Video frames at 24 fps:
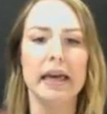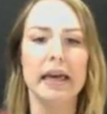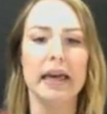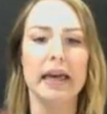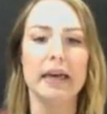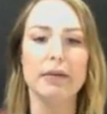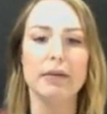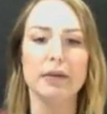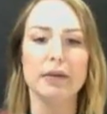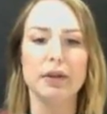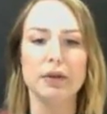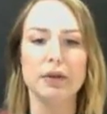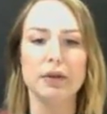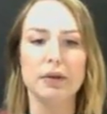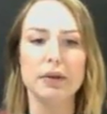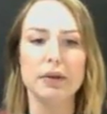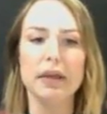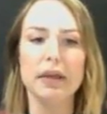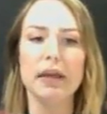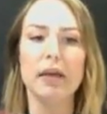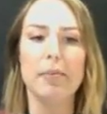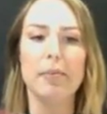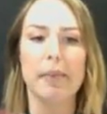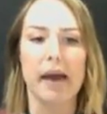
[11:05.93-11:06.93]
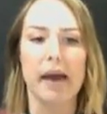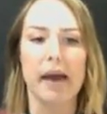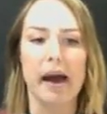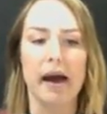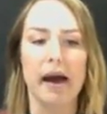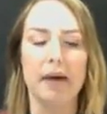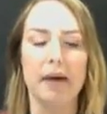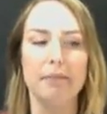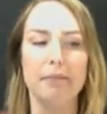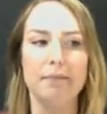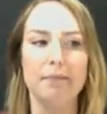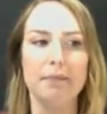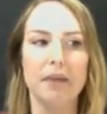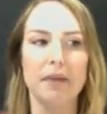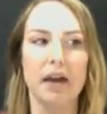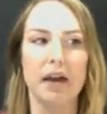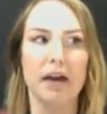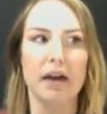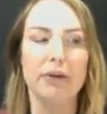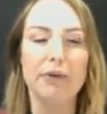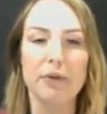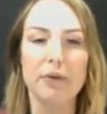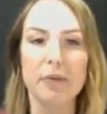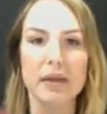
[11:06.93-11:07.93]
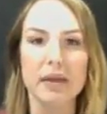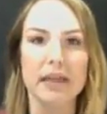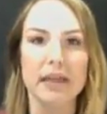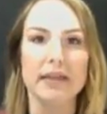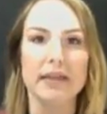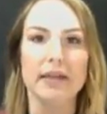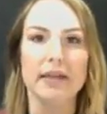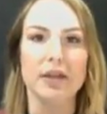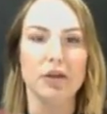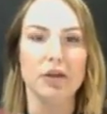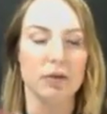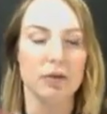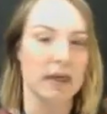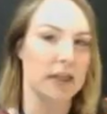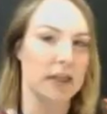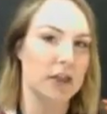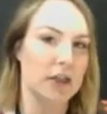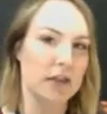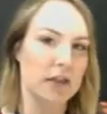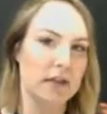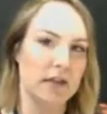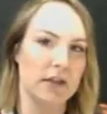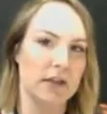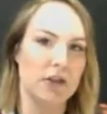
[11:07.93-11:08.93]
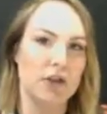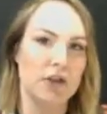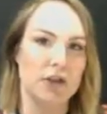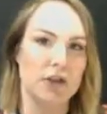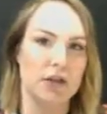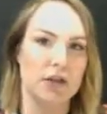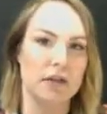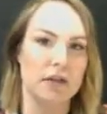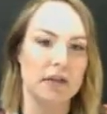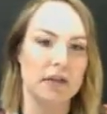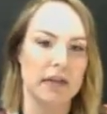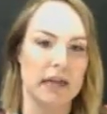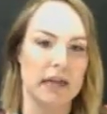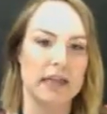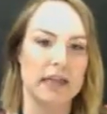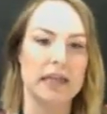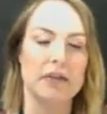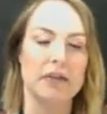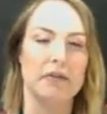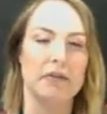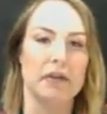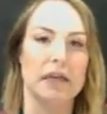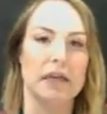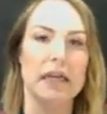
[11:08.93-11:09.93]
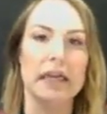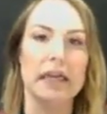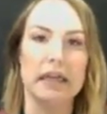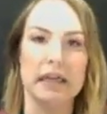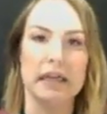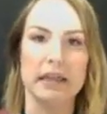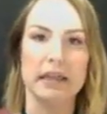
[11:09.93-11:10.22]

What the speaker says: It was talking about unfamiliar situations that students are given in an